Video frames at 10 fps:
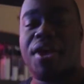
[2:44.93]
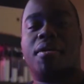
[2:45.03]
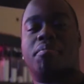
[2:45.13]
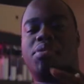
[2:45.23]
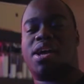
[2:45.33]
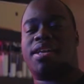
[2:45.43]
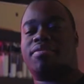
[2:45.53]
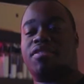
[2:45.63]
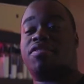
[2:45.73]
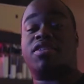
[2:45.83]
but the
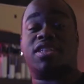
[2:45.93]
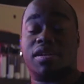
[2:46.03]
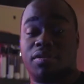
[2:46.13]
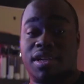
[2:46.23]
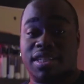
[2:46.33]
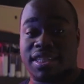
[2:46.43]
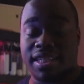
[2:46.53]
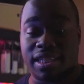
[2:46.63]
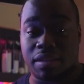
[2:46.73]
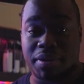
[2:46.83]
first thing we're going to see
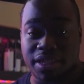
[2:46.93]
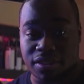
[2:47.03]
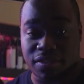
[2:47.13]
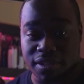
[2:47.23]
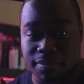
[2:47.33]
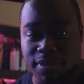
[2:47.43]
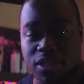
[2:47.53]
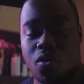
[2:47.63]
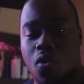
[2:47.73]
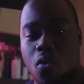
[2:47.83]
is a picture of him,
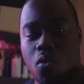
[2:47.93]
so